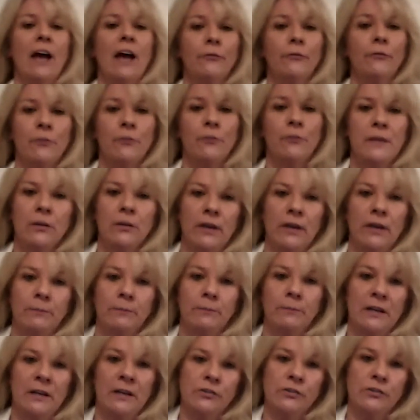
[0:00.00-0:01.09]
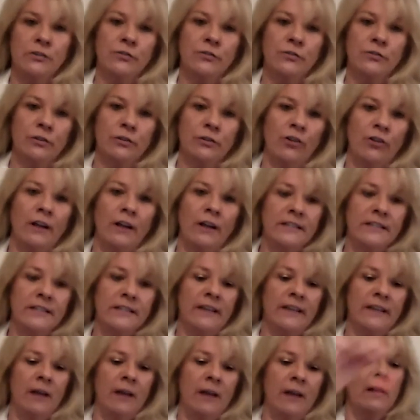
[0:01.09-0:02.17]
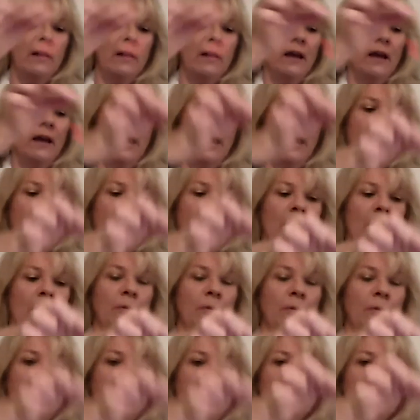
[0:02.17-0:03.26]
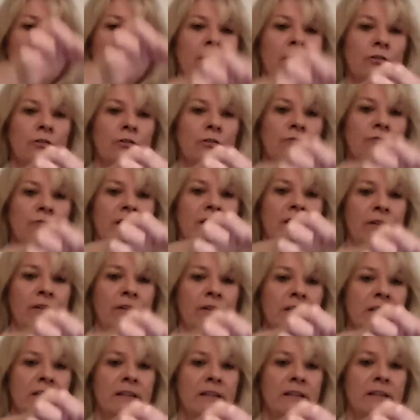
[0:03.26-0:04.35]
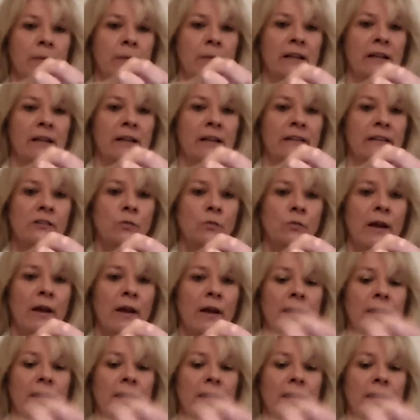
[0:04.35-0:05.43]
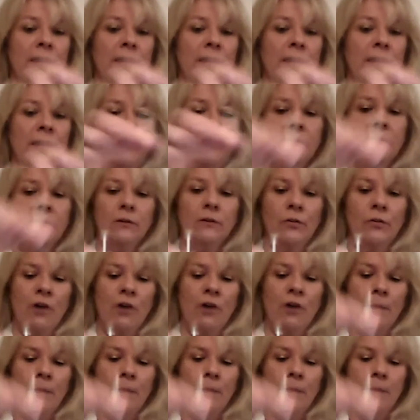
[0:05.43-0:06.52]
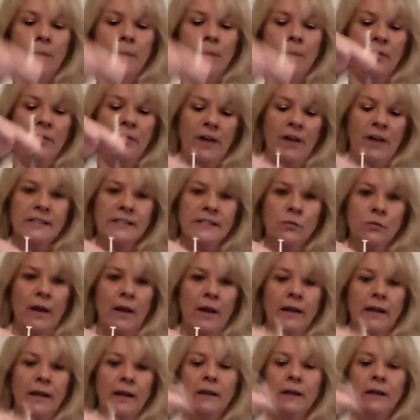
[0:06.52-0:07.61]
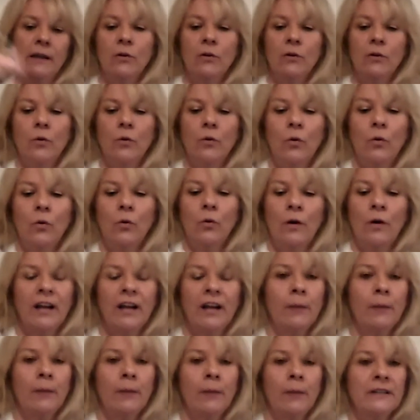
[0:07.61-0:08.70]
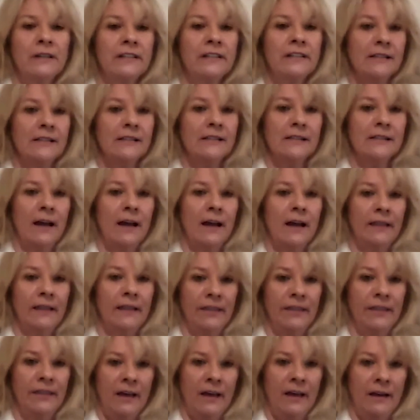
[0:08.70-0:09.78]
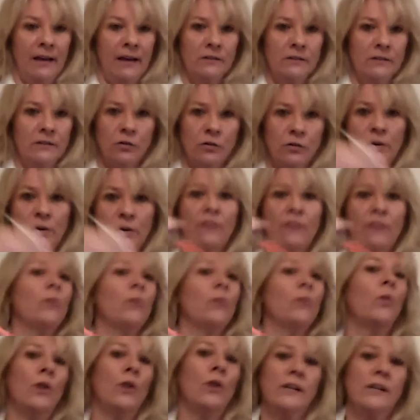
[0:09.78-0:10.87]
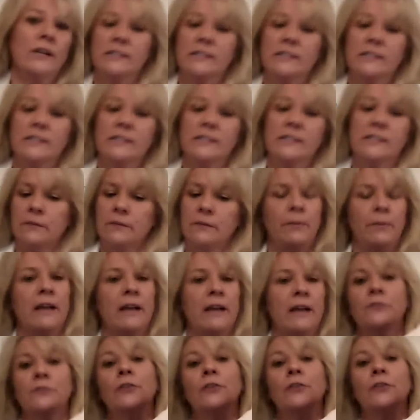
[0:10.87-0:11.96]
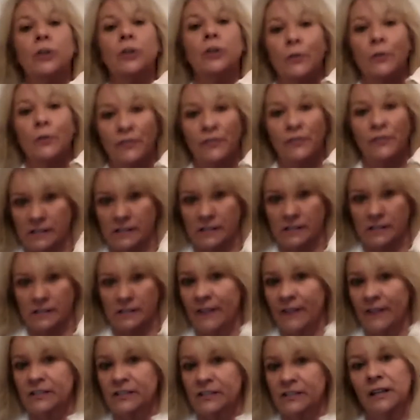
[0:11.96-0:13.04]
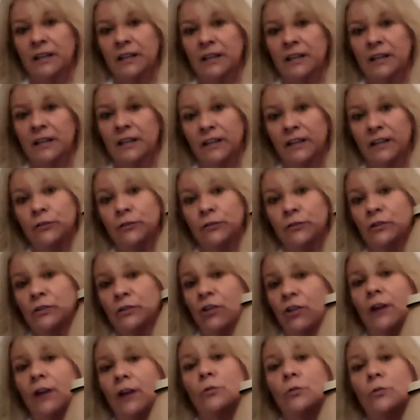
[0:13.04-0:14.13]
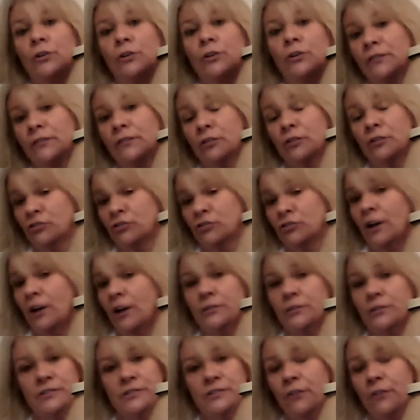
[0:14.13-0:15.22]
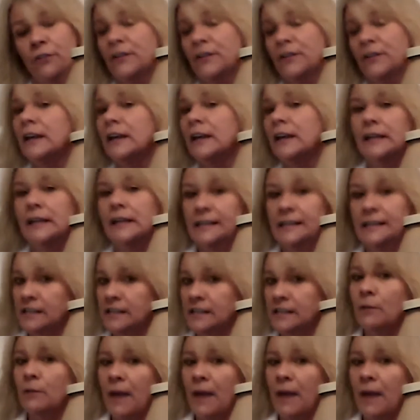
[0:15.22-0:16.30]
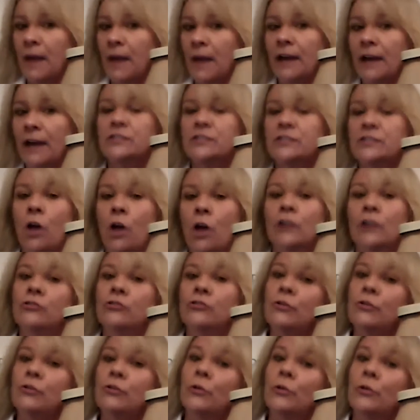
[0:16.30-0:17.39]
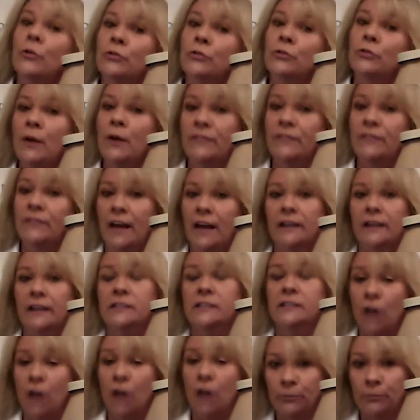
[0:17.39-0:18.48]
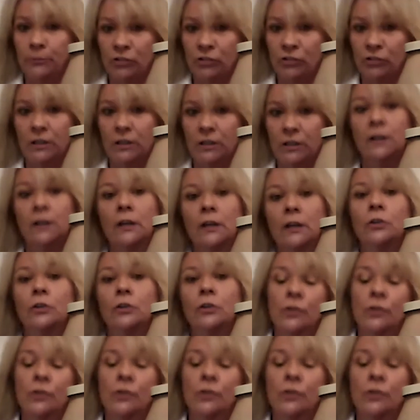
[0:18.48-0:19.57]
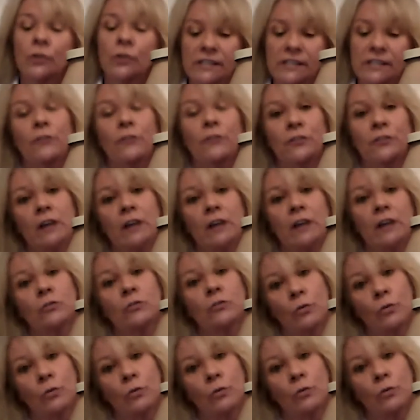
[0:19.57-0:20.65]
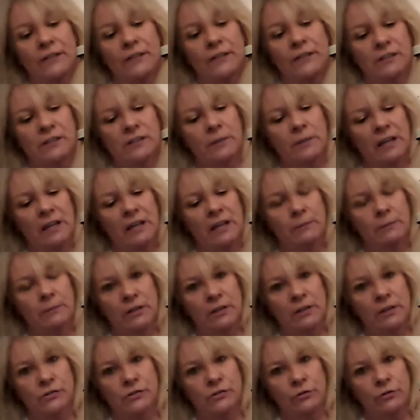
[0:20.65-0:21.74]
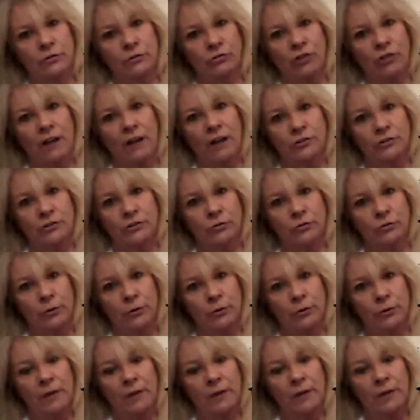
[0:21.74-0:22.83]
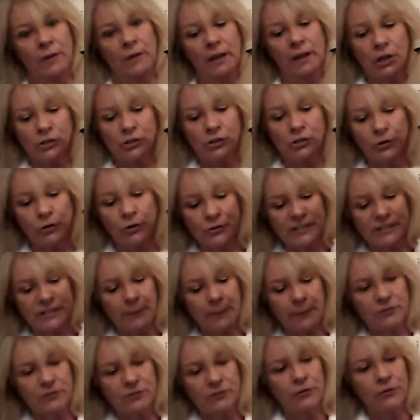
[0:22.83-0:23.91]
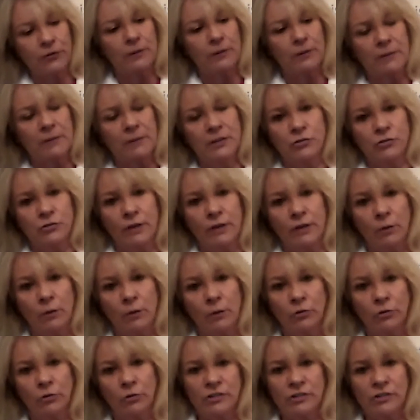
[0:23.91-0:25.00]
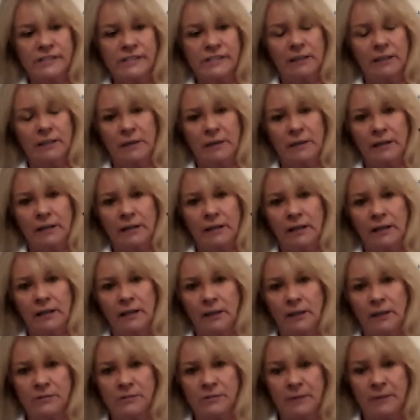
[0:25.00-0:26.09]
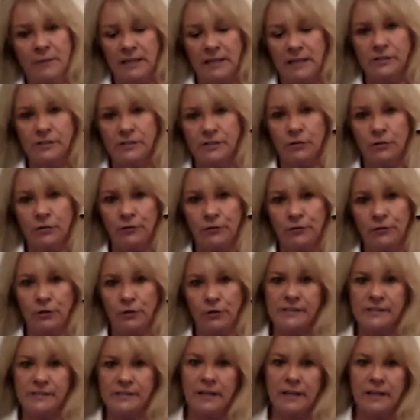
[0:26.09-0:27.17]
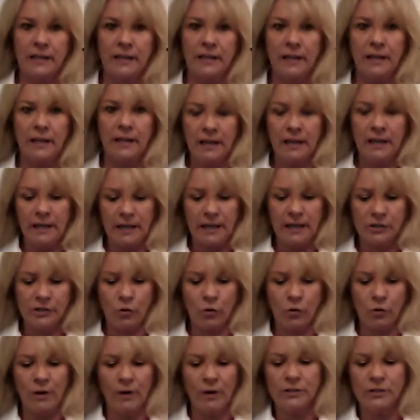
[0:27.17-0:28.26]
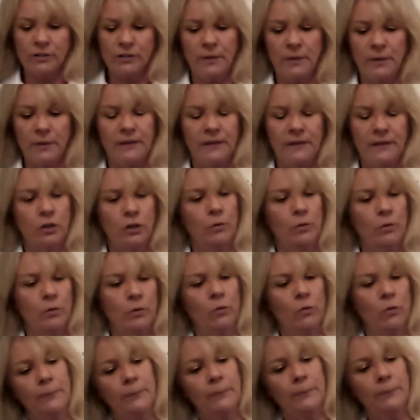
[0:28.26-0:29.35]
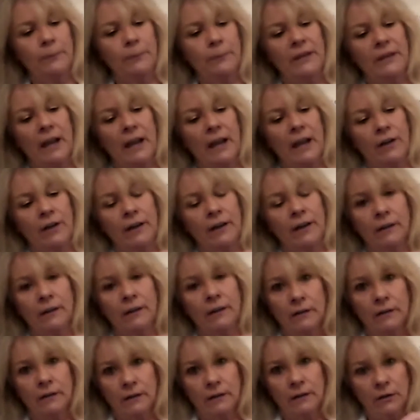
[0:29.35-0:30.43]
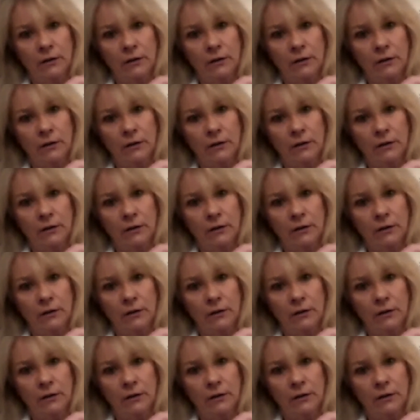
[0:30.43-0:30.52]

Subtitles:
down for me to administer this shot to them, I would put the needle straight down into the belly this way, or the top of the thighs this way, or it would come into that side thigh. So whatever works best for you, if it's to have somebody give you the shot or you give the shot yourself, it does not matter. As long as you know you do have that as an option, you could self-inject or you could have somebody administer the shot to you. So your steps for administering, and we'll just stand the mannequin up to make it easier for you to see, is going to be that you would wipe the area